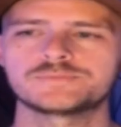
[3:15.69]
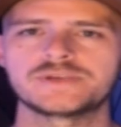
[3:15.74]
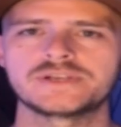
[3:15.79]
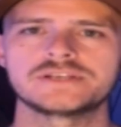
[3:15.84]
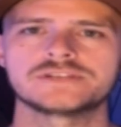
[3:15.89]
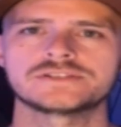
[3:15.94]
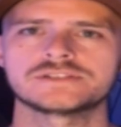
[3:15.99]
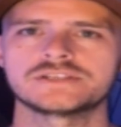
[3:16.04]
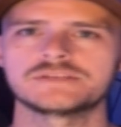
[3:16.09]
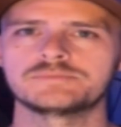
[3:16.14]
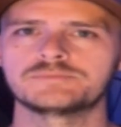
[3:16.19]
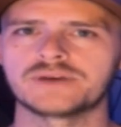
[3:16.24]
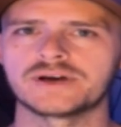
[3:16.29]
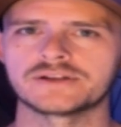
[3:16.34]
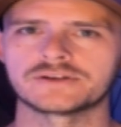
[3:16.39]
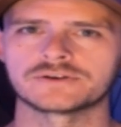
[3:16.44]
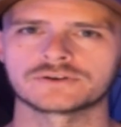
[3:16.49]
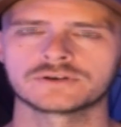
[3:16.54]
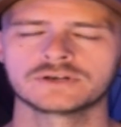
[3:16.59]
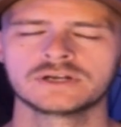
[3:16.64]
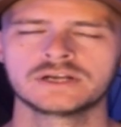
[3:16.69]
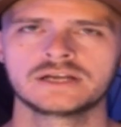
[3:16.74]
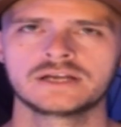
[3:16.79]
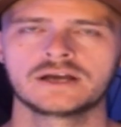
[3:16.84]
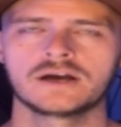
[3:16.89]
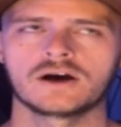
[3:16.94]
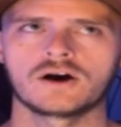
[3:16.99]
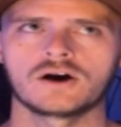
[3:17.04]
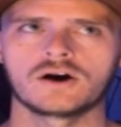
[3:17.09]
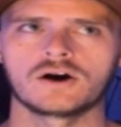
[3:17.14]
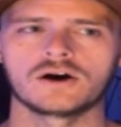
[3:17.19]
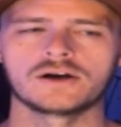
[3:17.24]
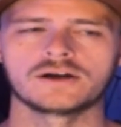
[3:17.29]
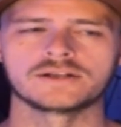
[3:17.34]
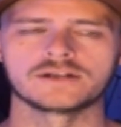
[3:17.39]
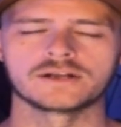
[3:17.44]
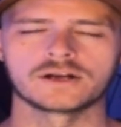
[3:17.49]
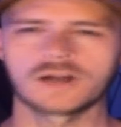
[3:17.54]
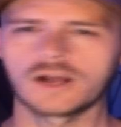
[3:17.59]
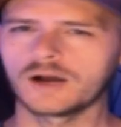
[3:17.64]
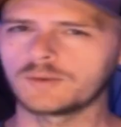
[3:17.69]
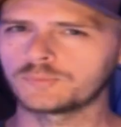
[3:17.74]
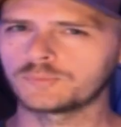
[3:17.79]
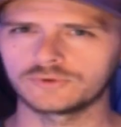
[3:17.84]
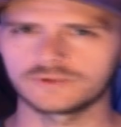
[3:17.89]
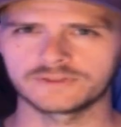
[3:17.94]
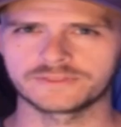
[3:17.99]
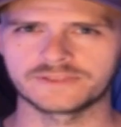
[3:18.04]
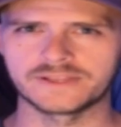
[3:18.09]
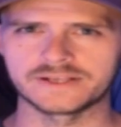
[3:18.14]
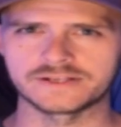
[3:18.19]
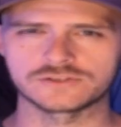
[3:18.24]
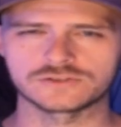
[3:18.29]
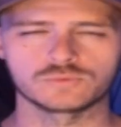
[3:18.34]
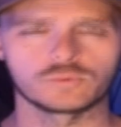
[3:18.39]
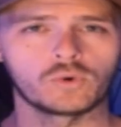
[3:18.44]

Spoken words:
PC better on a couple of things.